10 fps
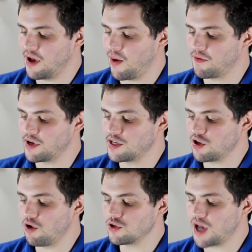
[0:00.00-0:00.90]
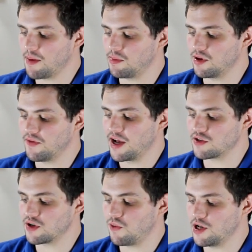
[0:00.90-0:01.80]
However, he is also capable of
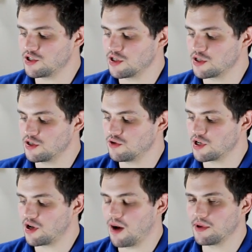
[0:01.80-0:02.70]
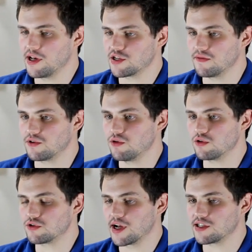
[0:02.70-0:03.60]
answering questions using a combination of
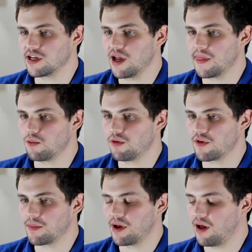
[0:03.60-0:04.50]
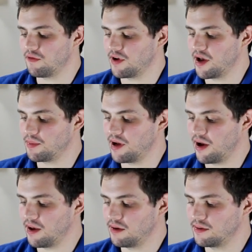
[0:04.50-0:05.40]
Google Translate and the Wolfram Alpha A P
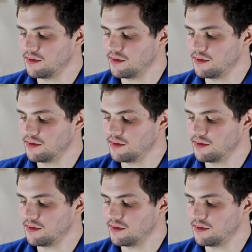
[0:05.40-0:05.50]
I.